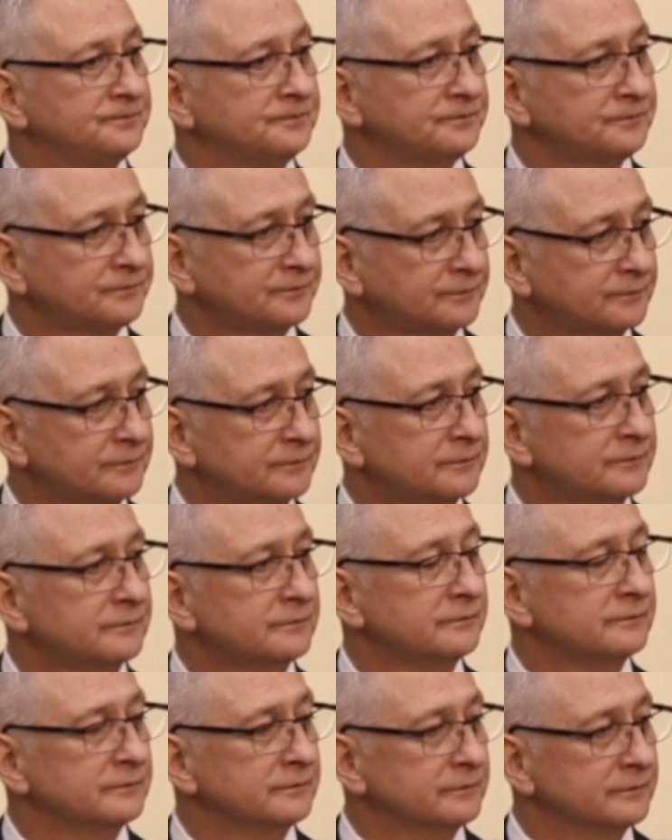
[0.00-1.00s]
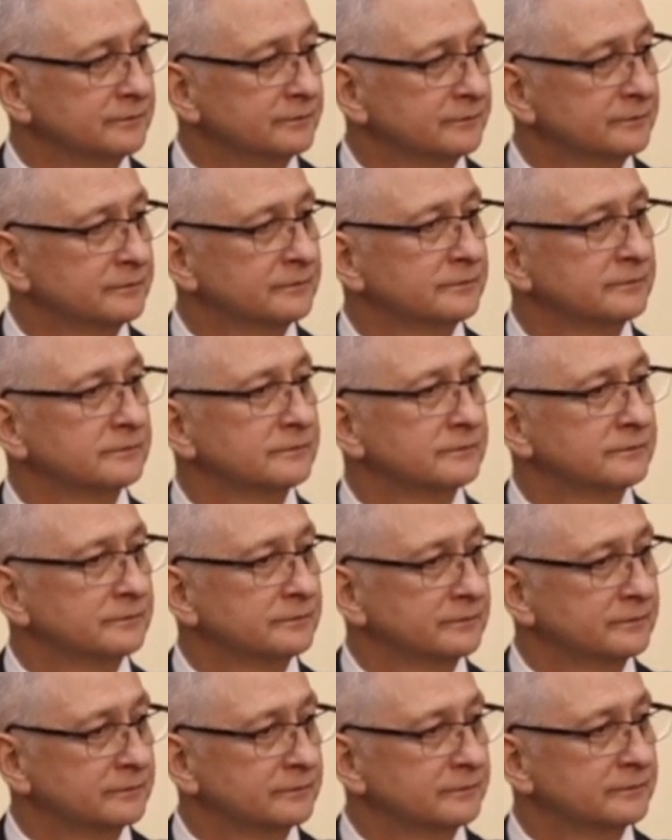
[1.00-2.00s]

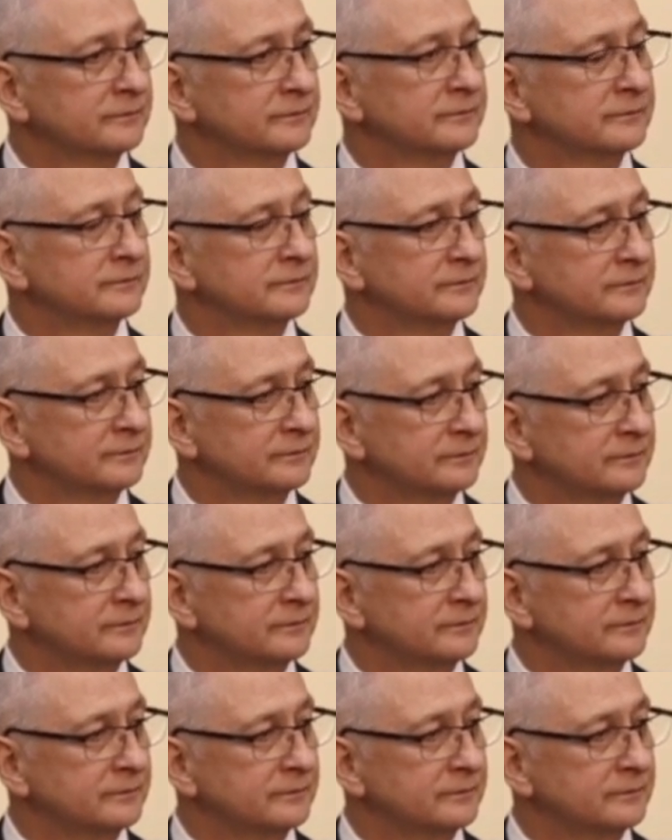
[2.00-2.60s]
Nothing is said.